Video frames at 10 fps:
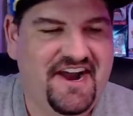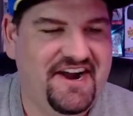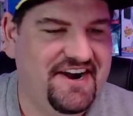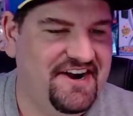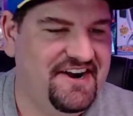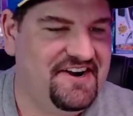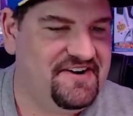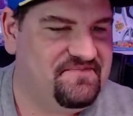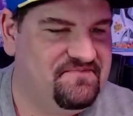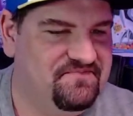
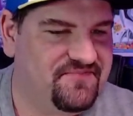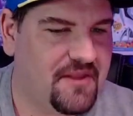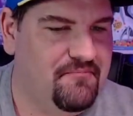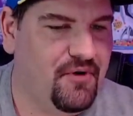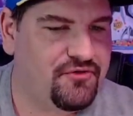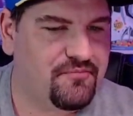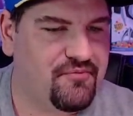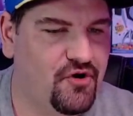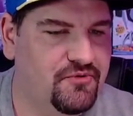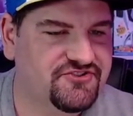Both the
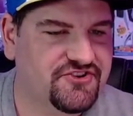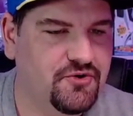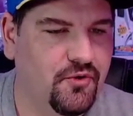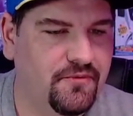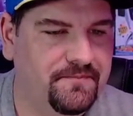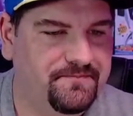promos are cool.